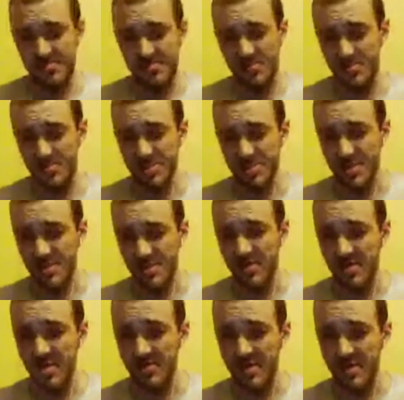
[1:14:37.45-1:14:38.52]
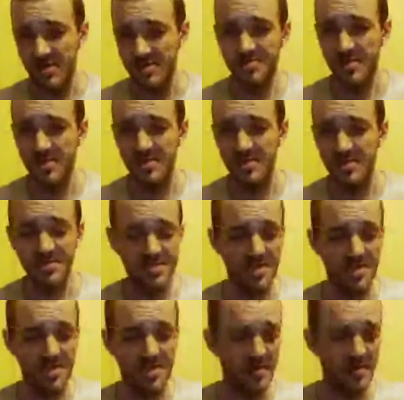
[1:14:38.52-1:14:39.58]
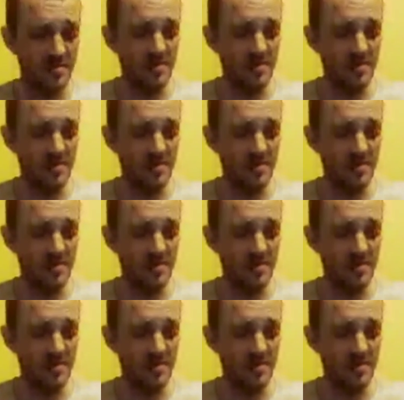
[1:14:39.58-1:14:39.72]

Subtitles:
Malkavian is fucking insane.